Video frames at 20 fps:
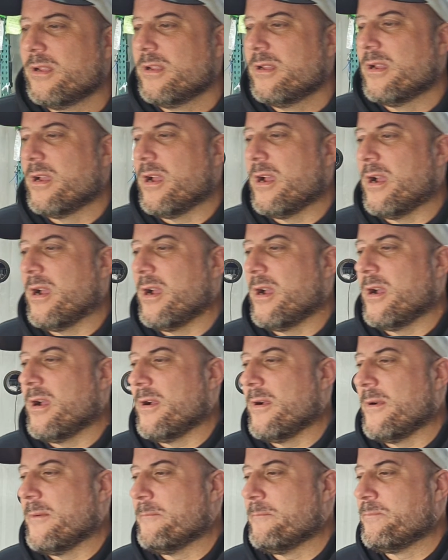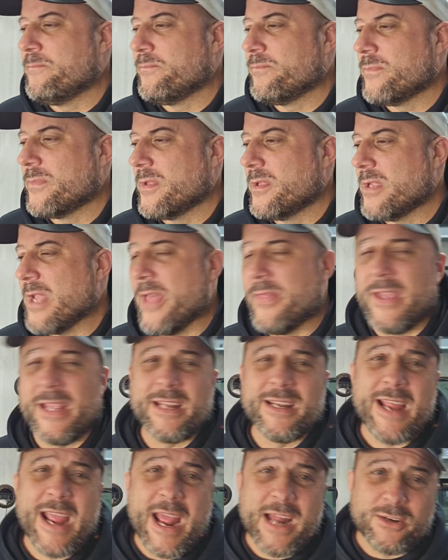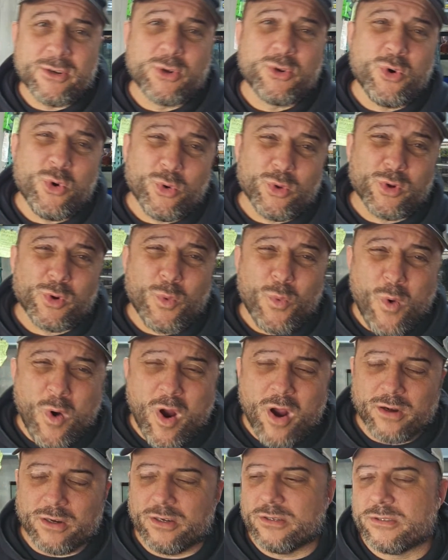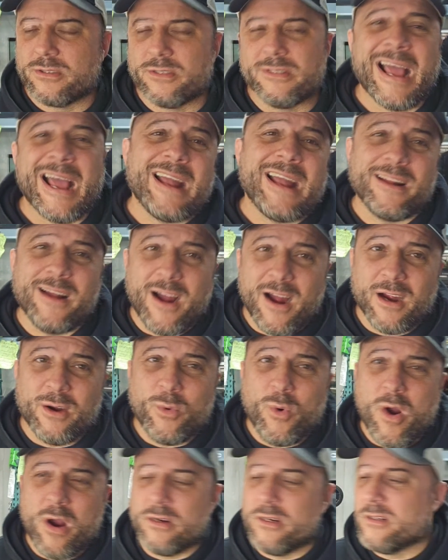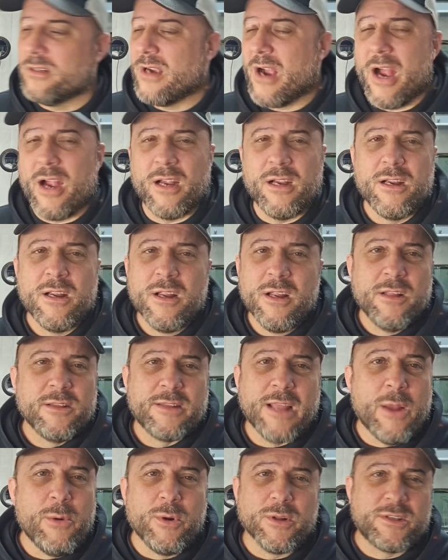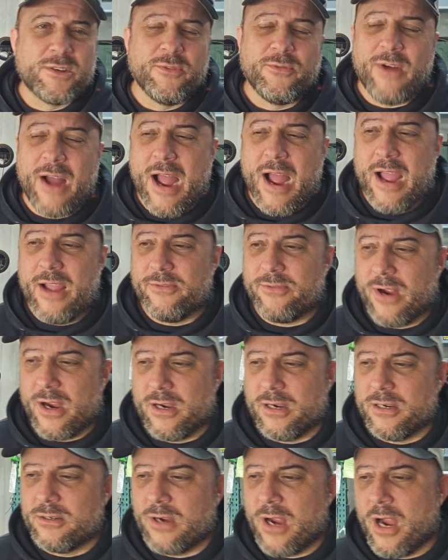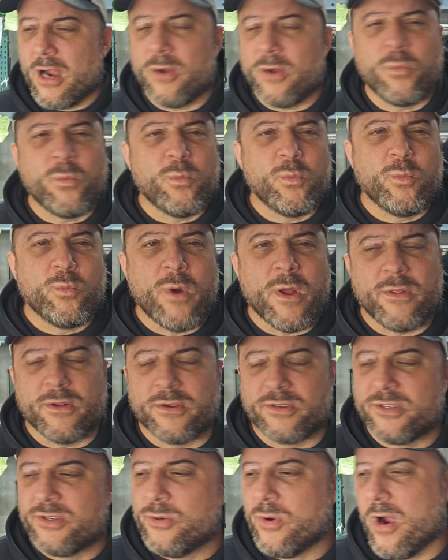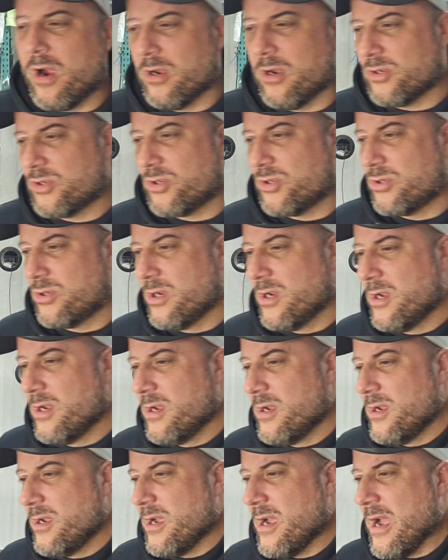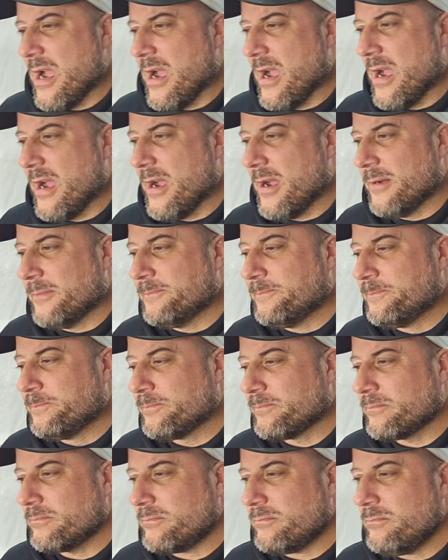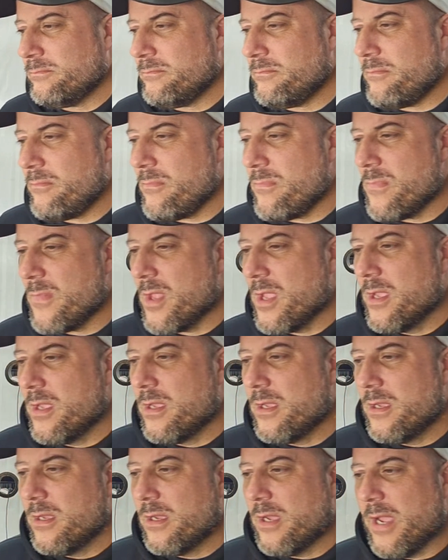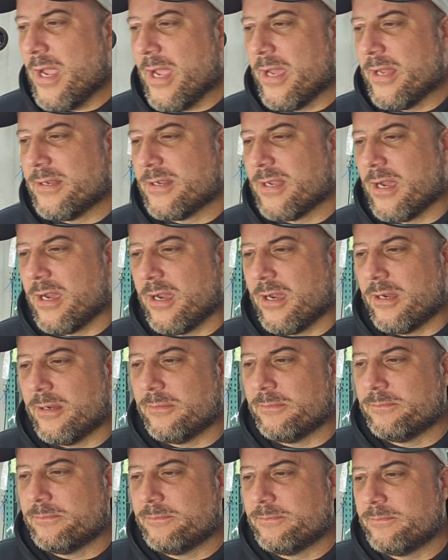and they can handle cooler waters. Not our water. They won't survive. Our weather's too harsh. Um, and